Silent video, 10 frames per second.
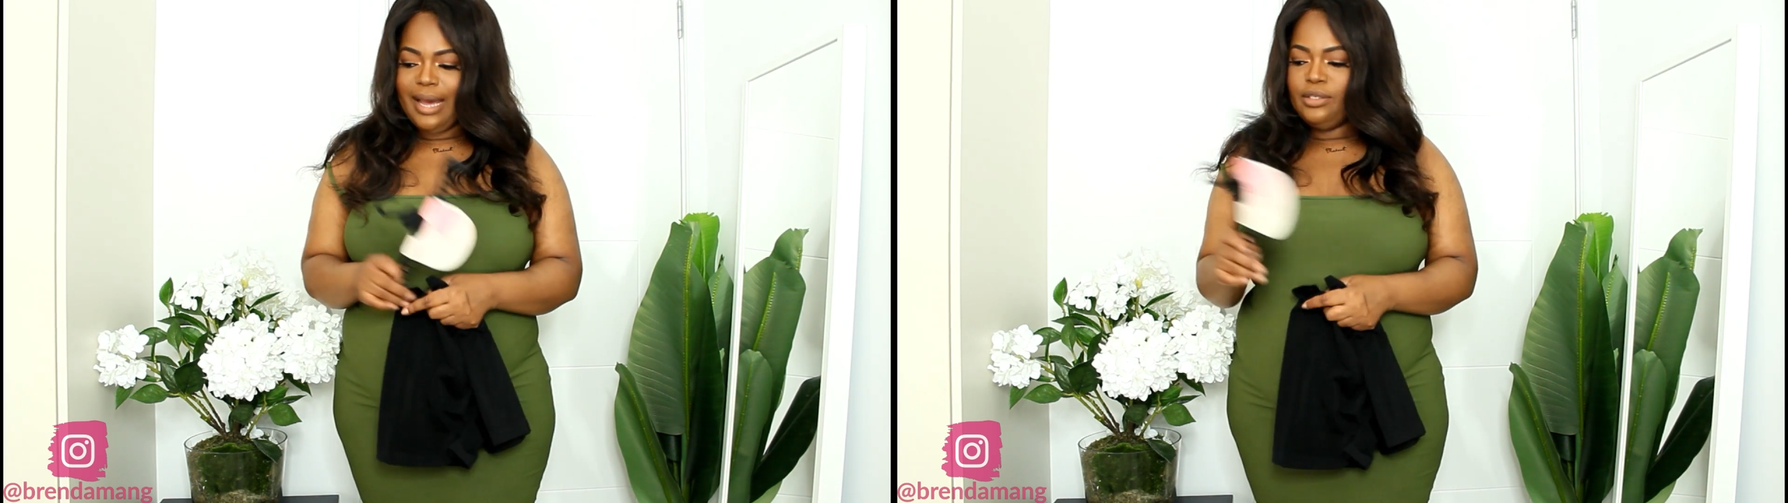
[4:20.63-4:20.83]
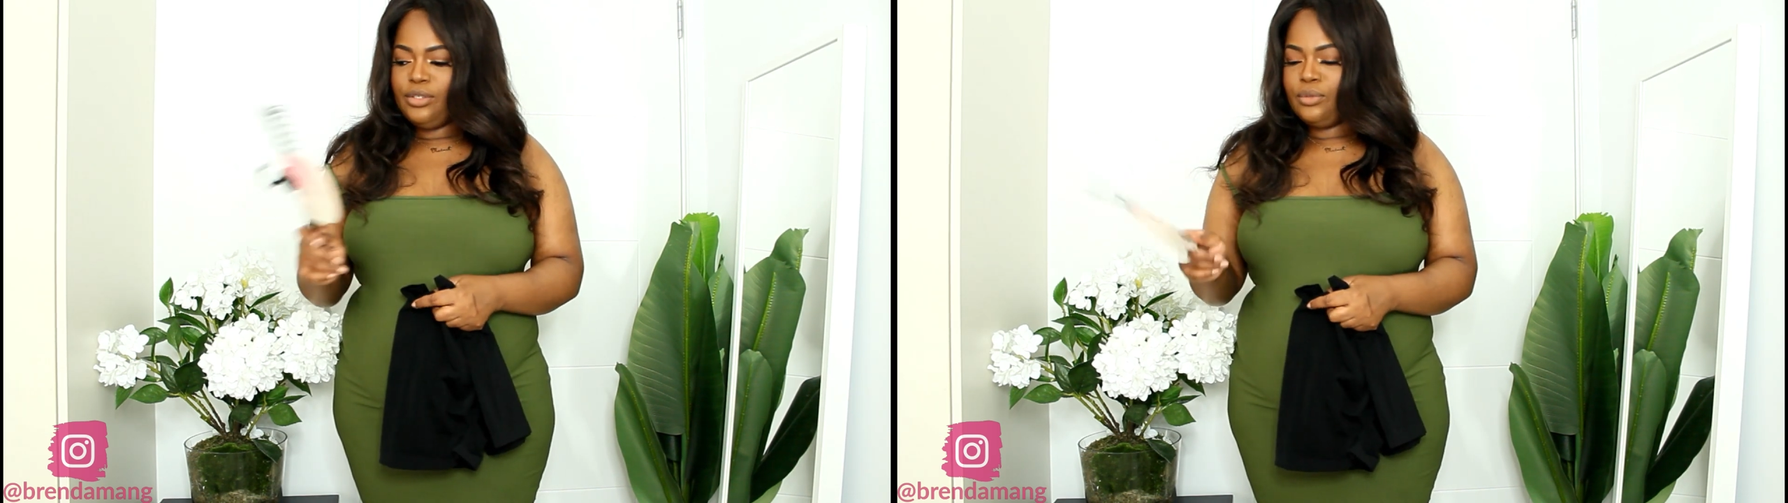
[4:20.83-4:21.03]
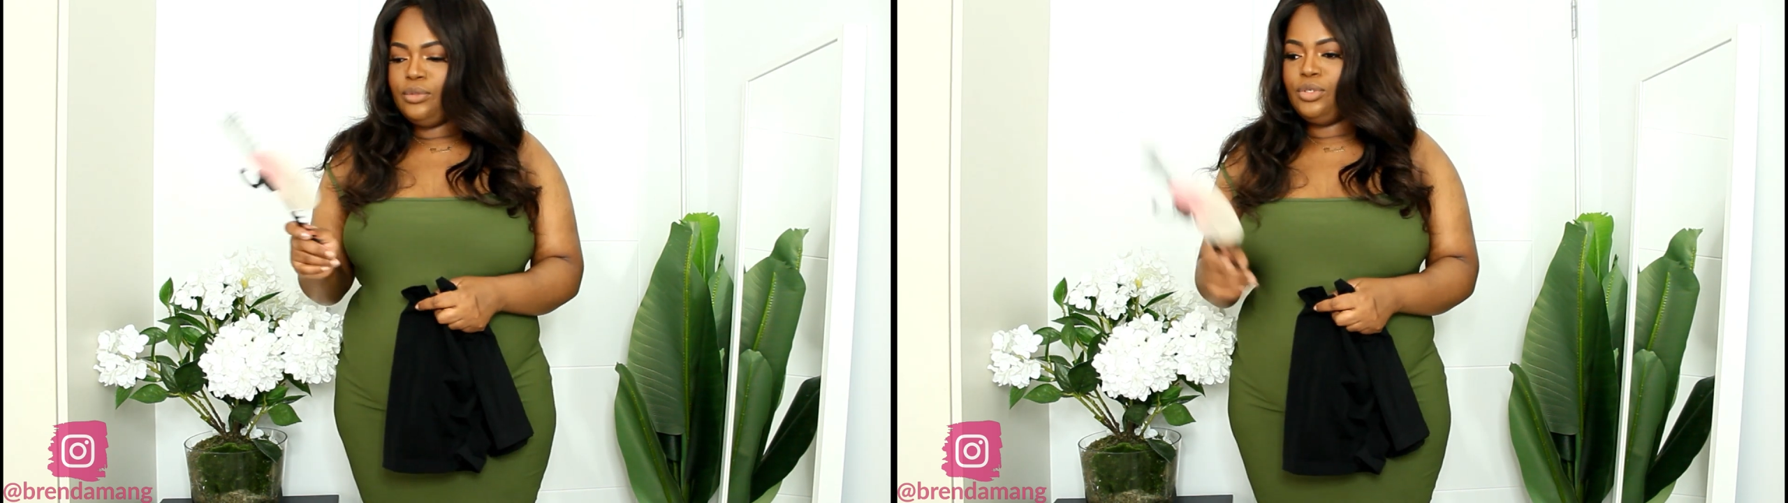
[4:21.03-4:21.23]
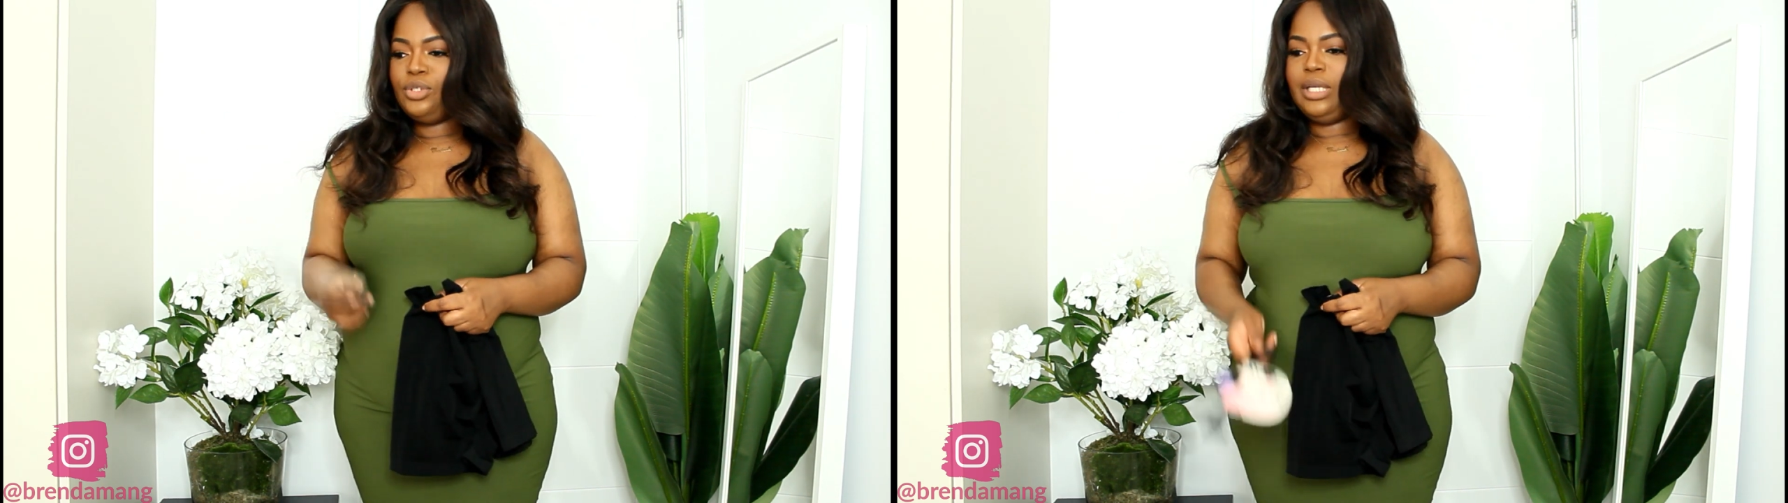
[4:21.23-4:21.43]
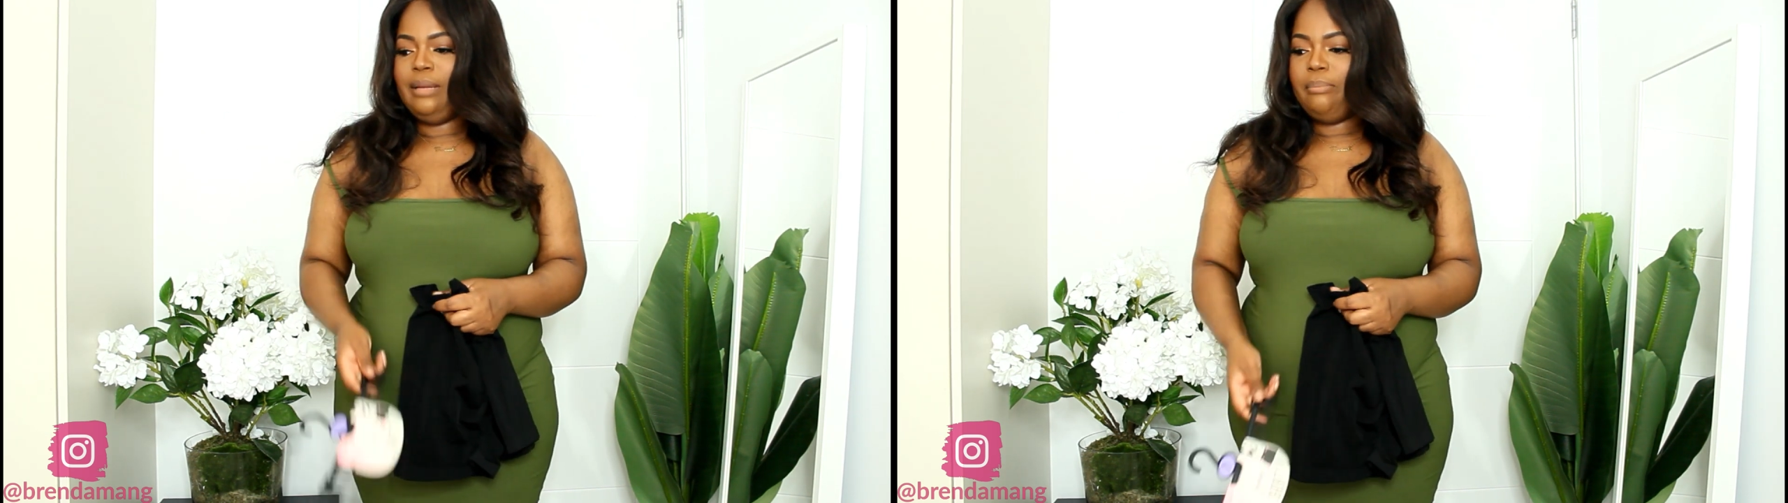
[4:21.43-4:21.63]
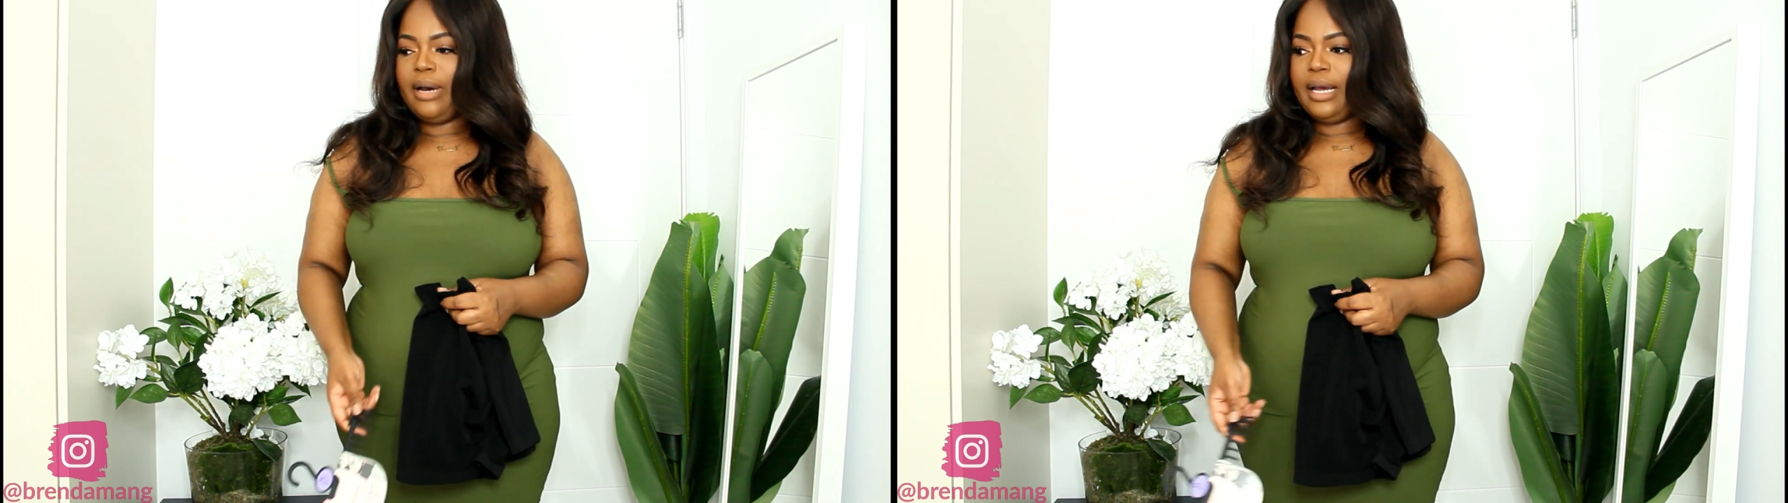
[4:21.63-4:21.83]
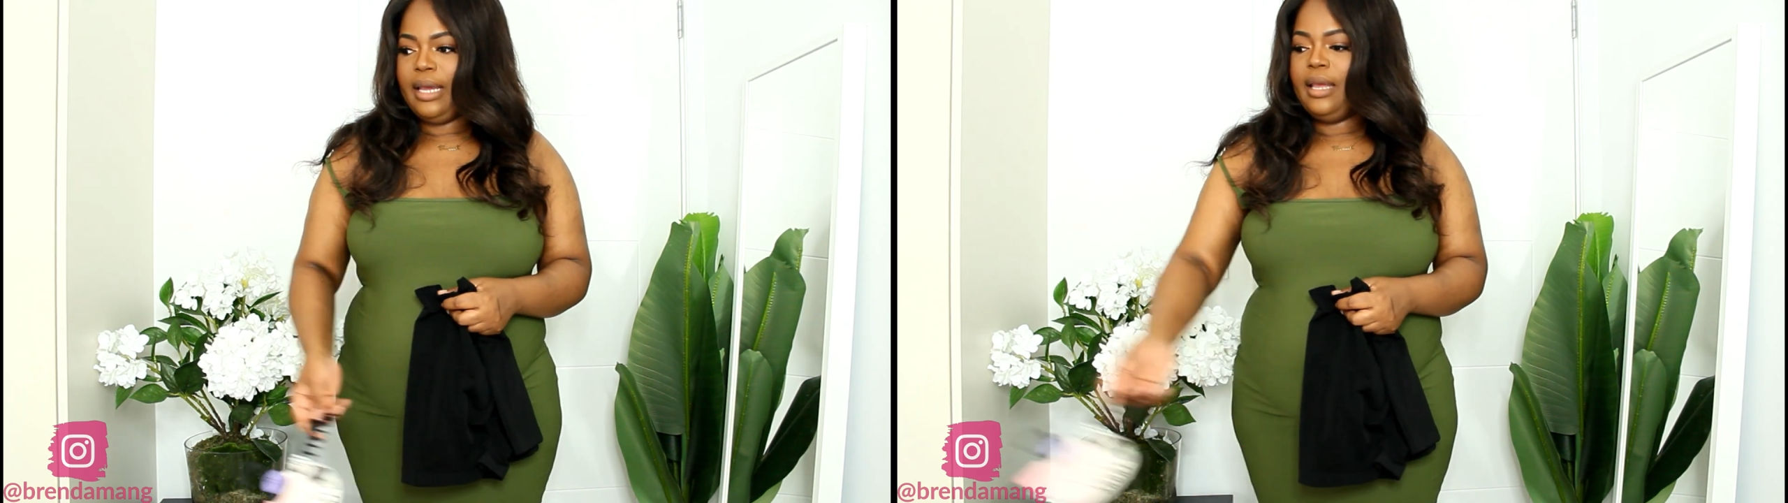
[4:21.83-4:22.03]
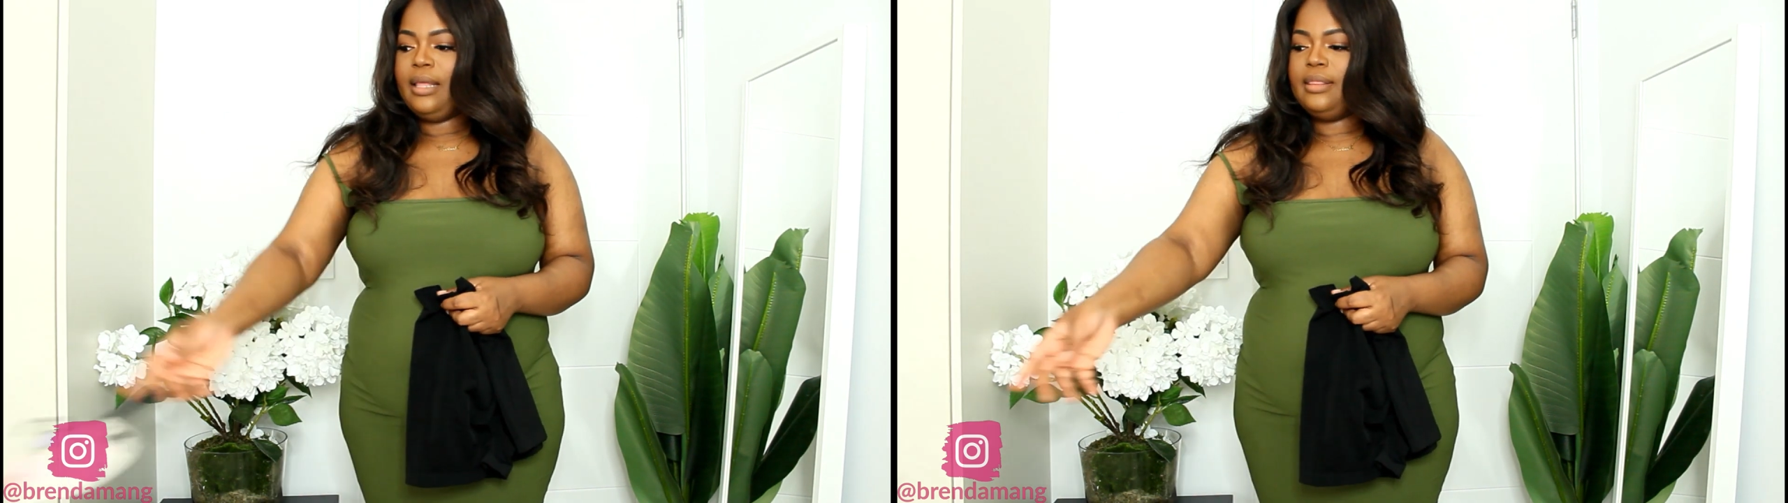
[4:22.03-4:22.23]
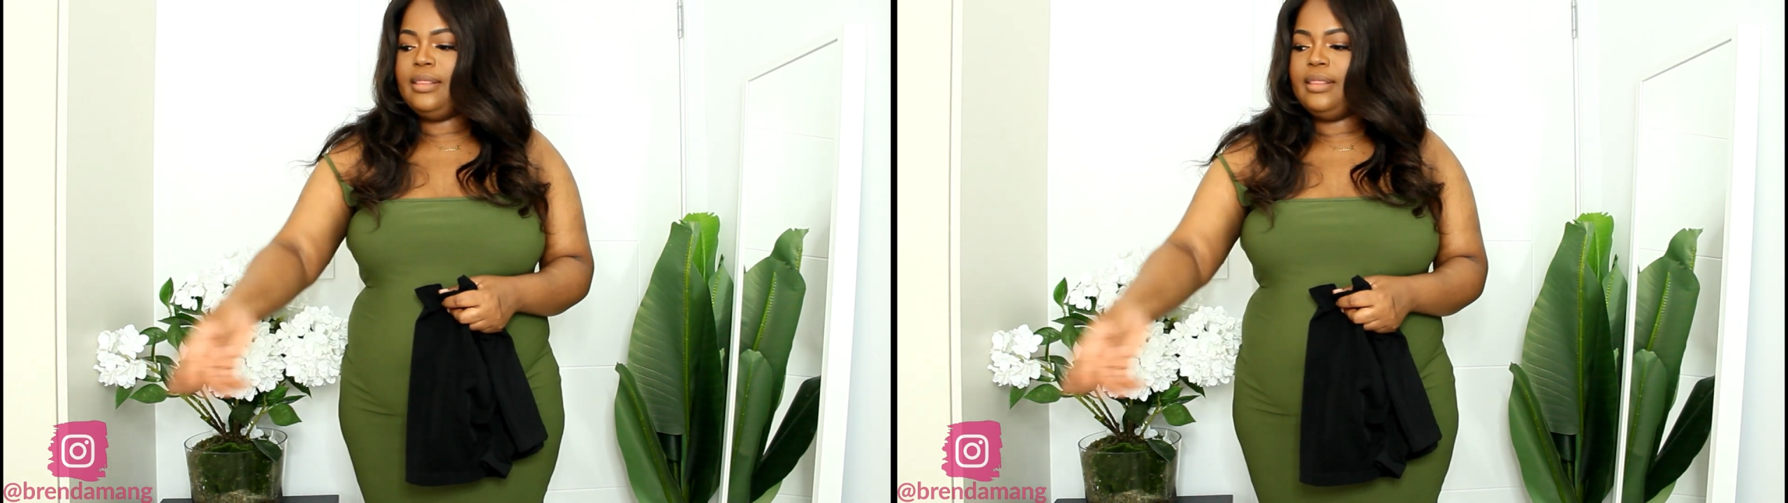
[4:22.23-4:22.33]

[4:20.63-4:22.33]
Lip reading: I don't usually buy